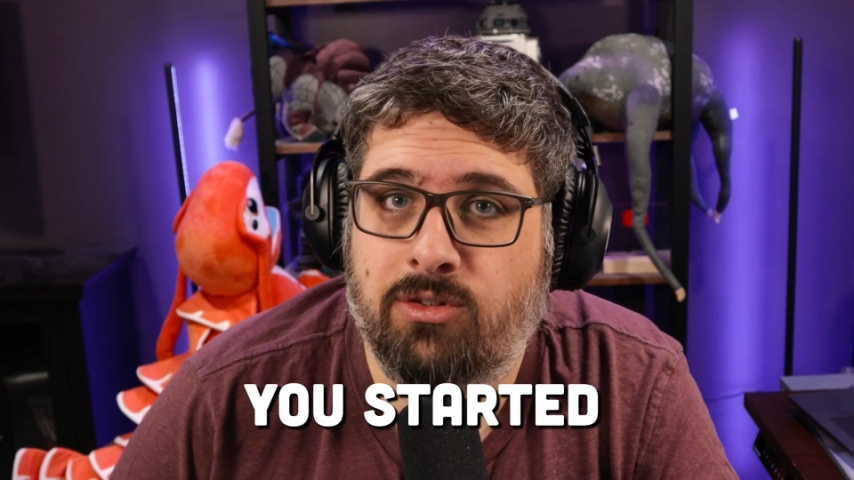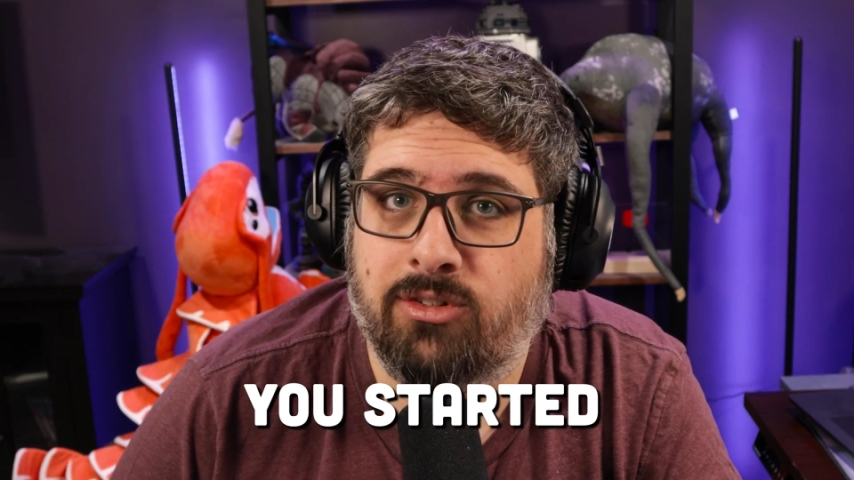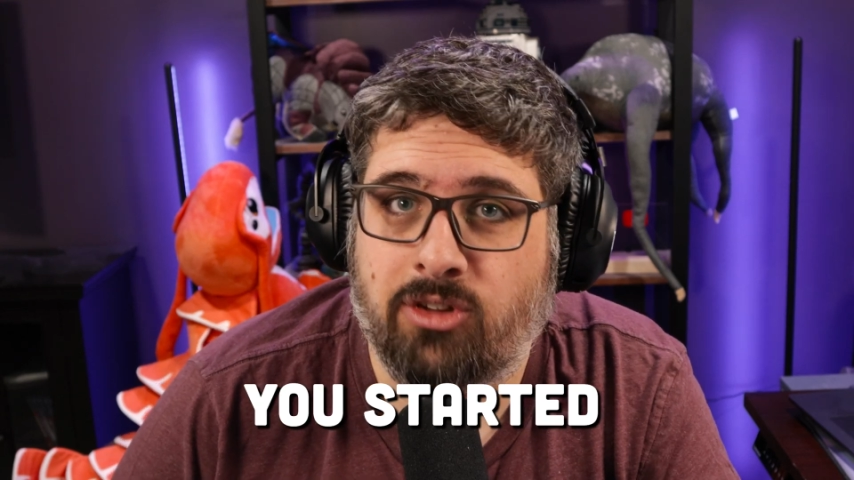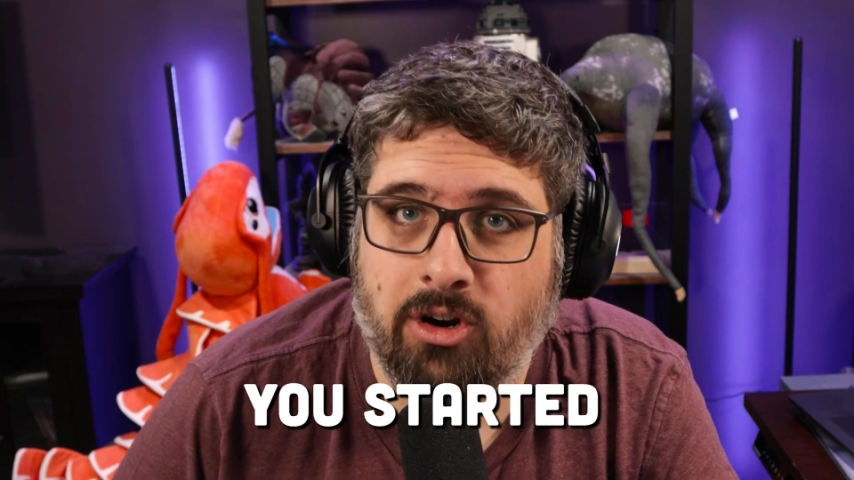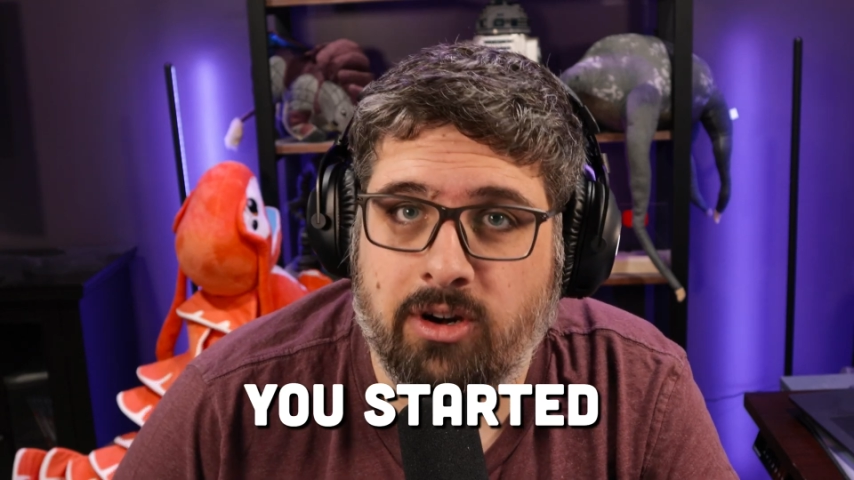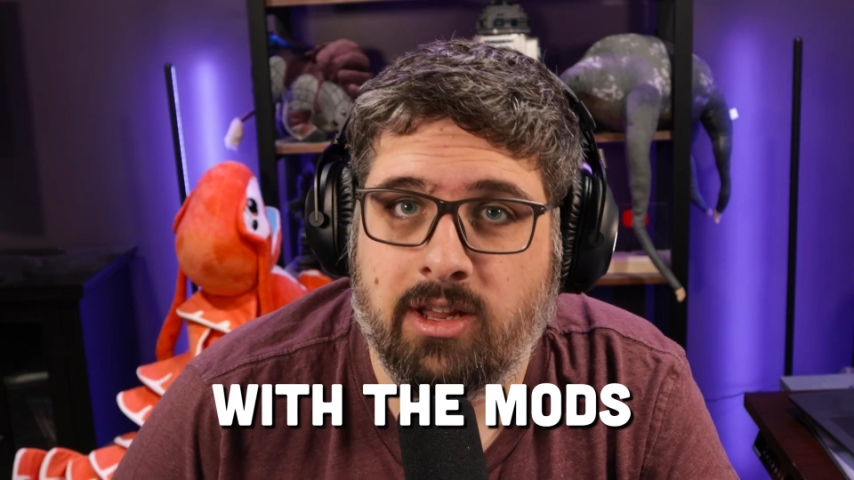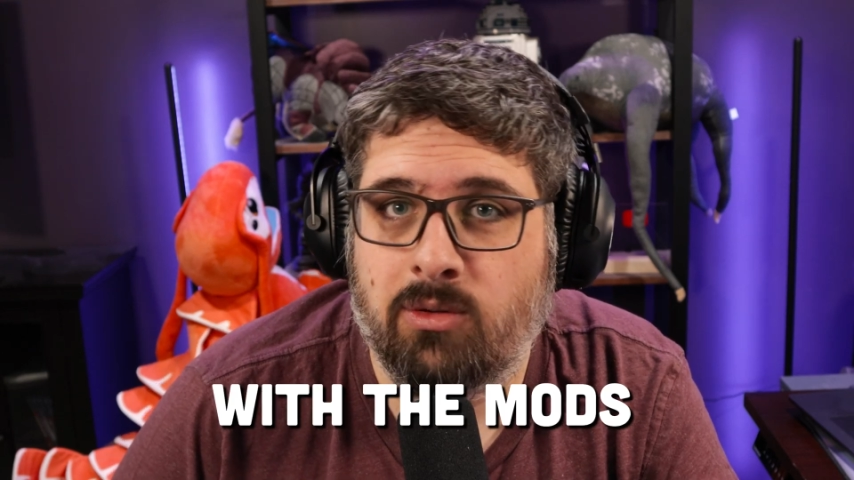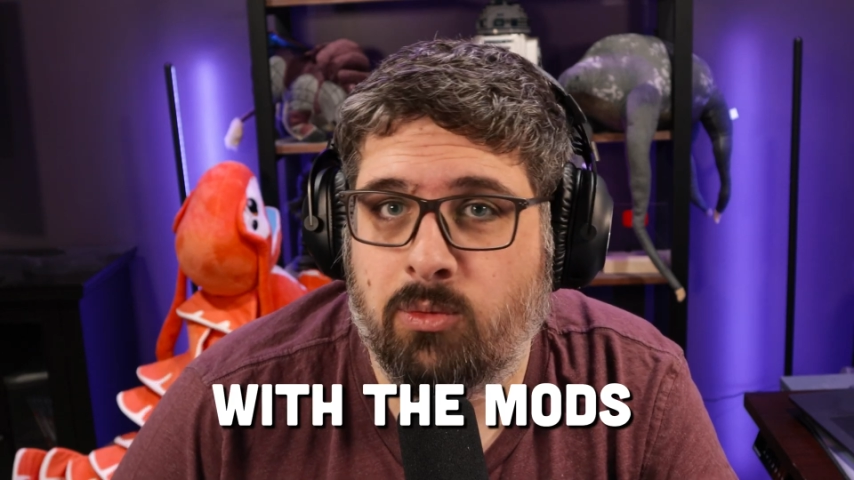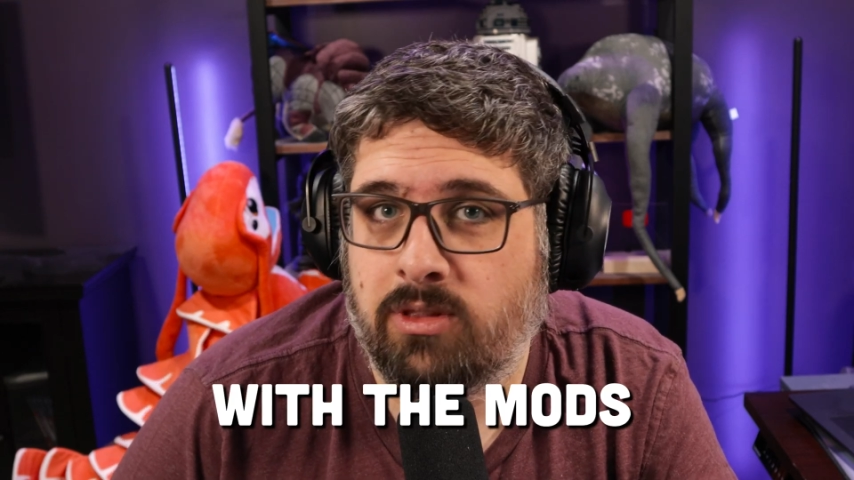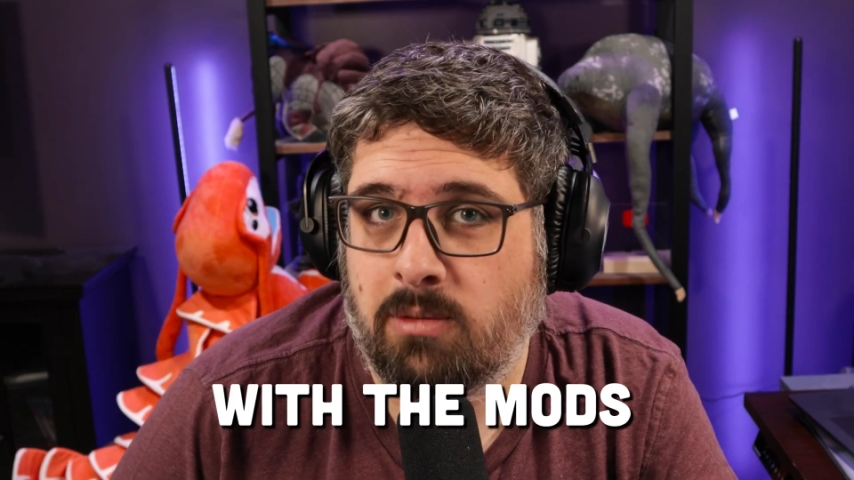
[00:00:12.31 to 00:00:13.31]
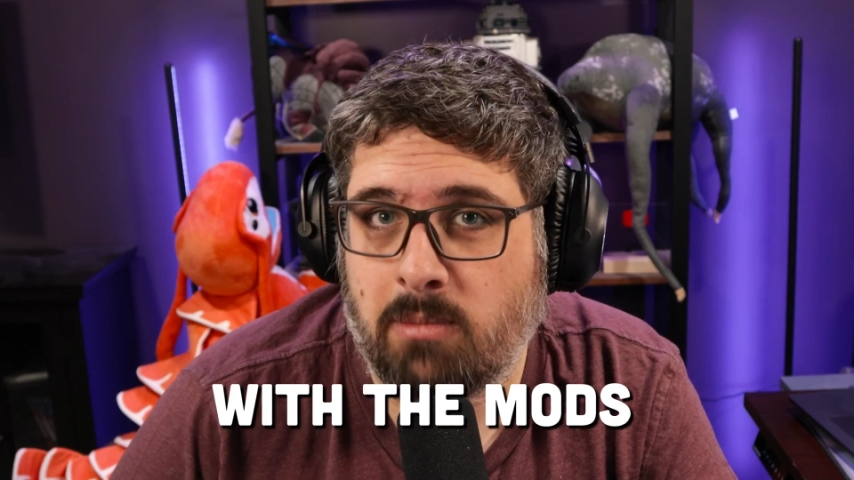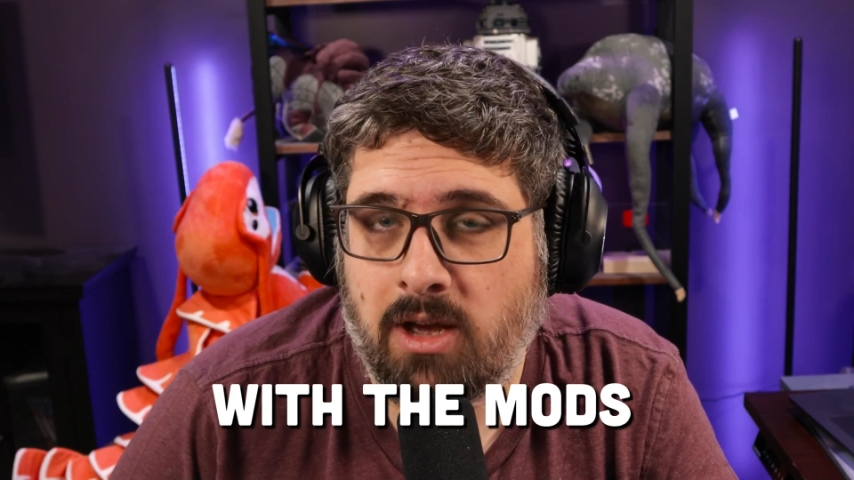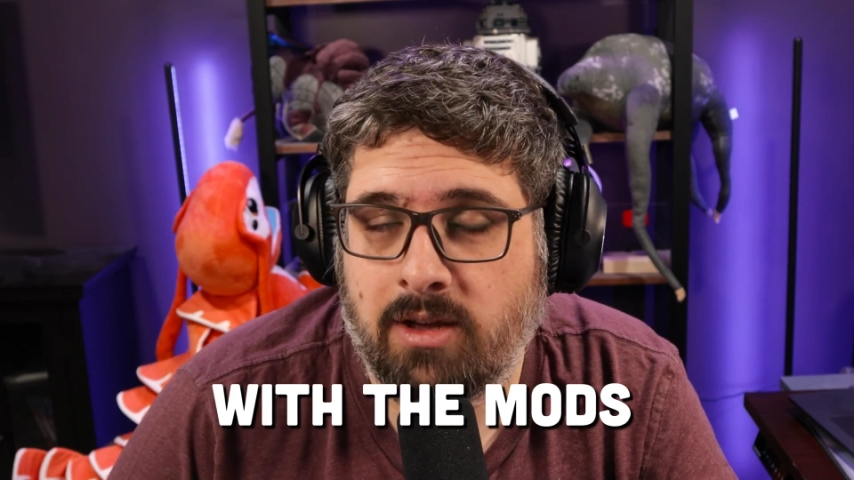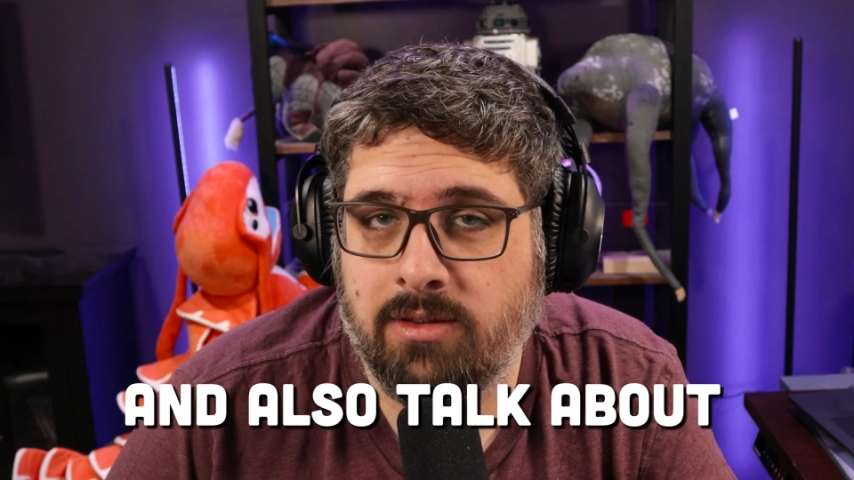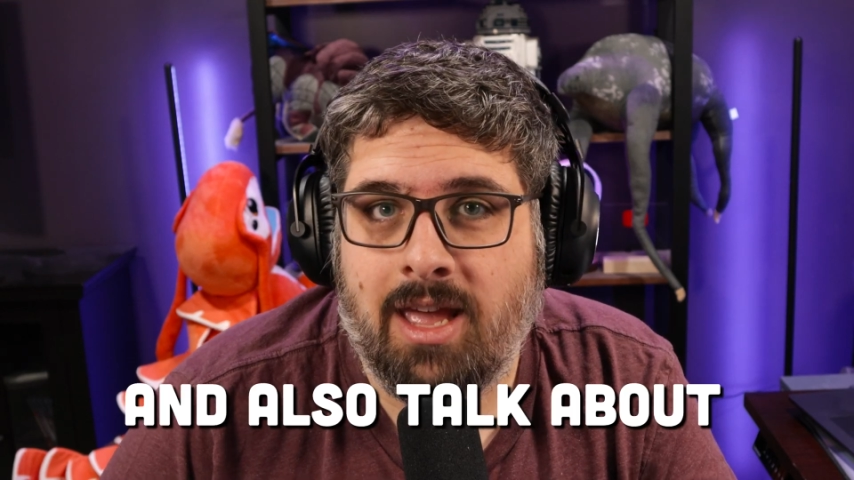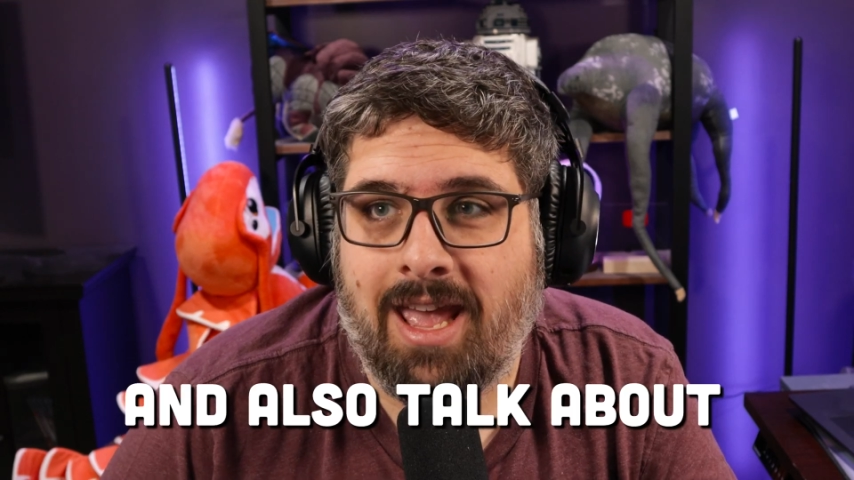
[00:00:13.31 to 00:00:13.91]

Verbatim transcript: started with the mods